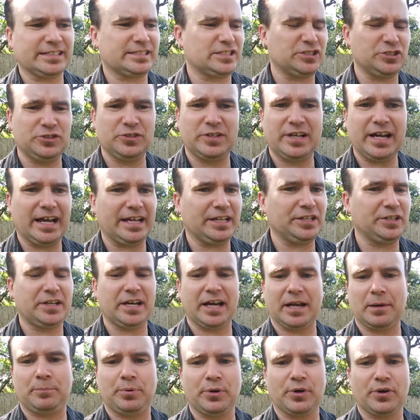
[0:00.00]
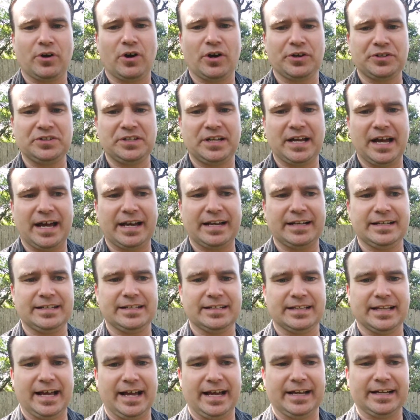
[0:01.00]
You got to put all you got into
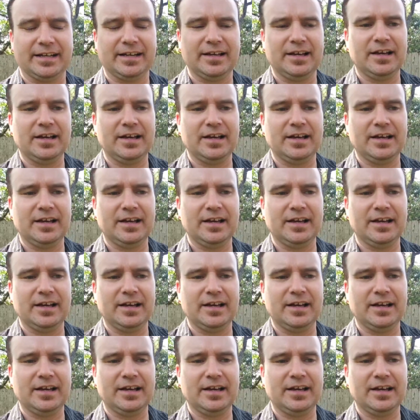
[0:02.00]
that.